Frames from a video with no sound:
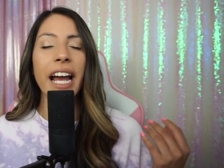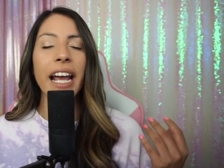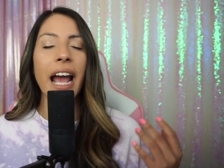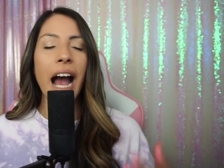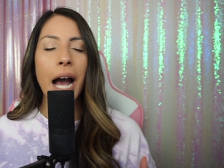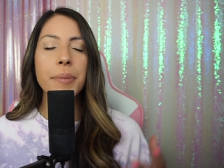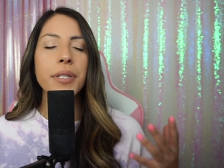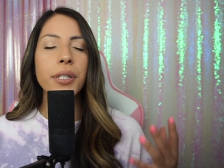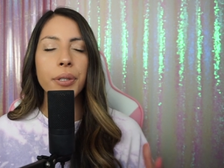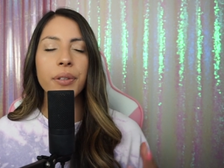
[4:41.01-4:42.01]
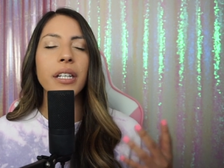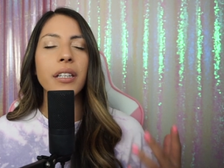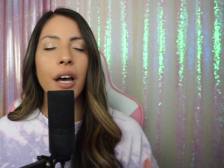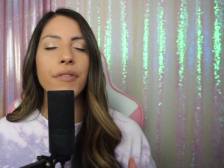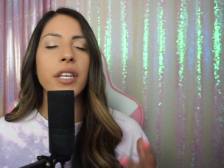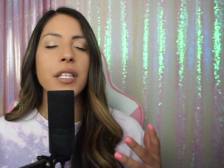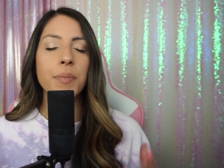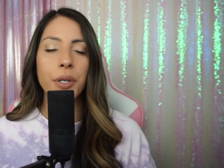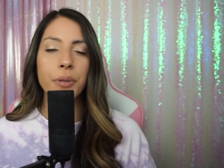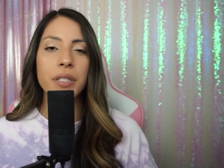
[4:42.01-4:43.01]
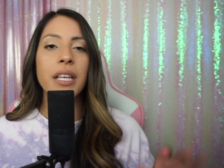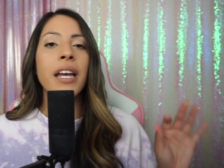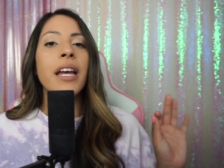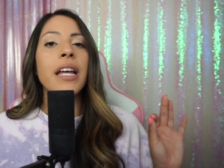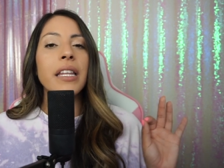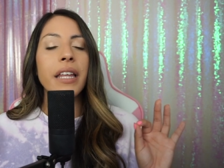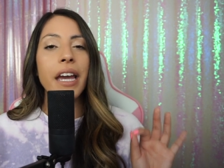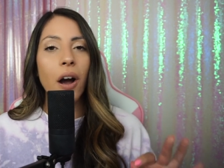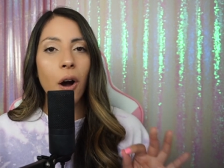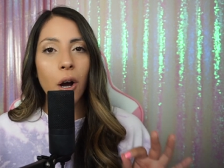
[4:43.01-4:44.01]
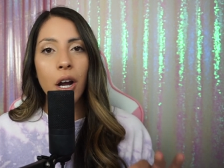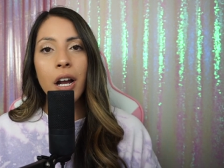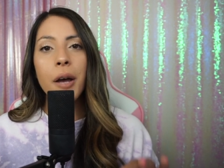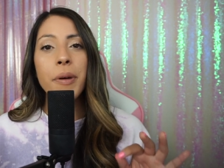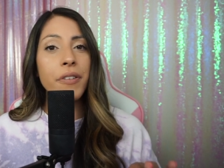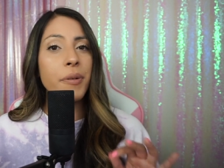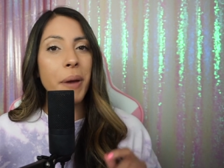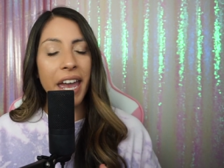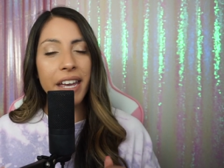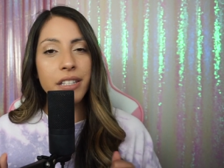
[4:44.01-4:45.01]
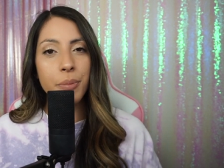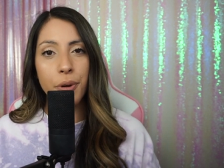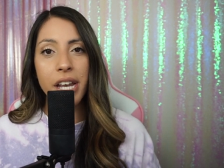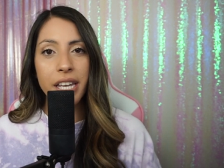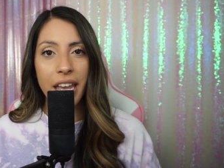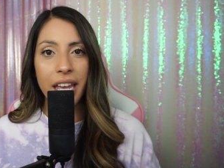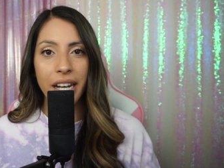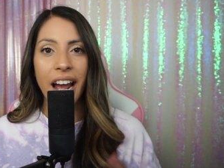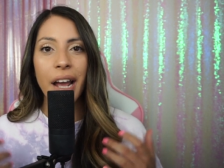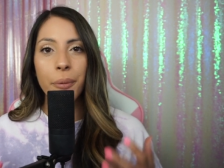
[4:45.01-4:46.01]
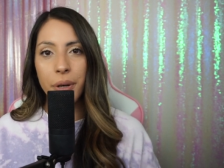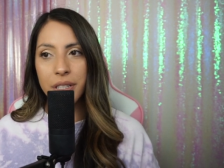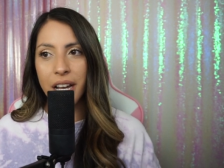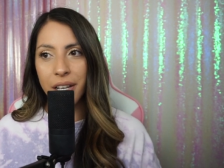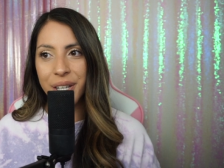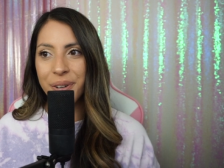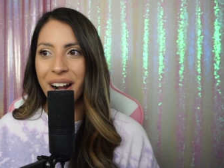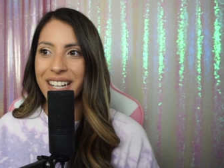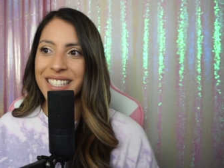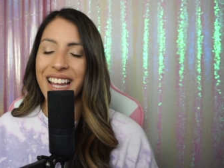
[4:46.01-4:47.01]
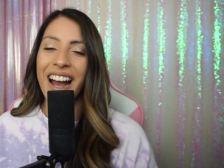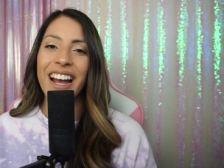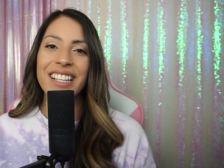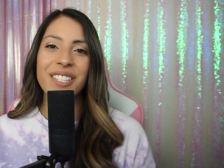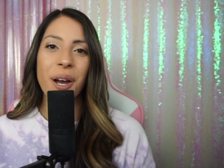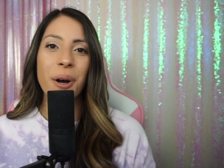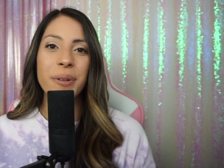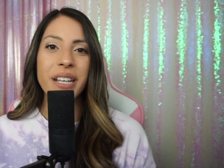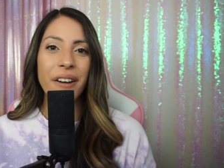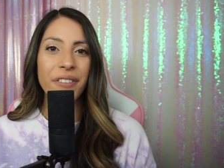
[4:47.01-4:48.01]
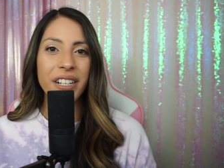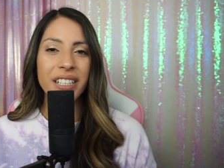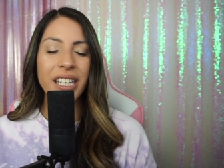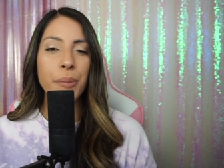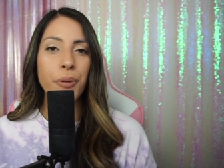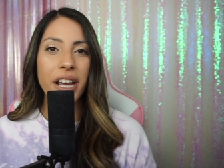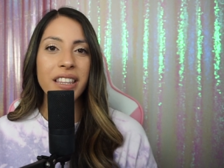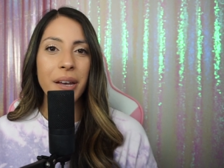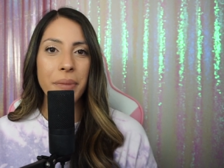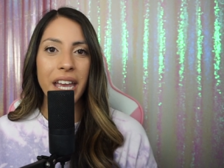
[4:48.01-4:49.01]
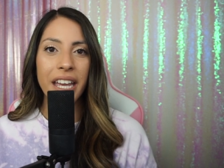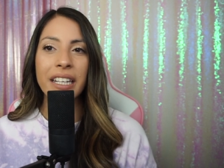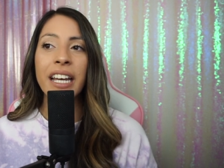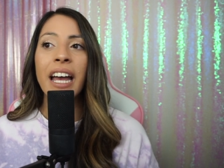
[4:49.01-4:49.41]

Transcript: I absolutely love these boots. They are a bit of a pain to break in. I will tell you guys that. So definitely break them in.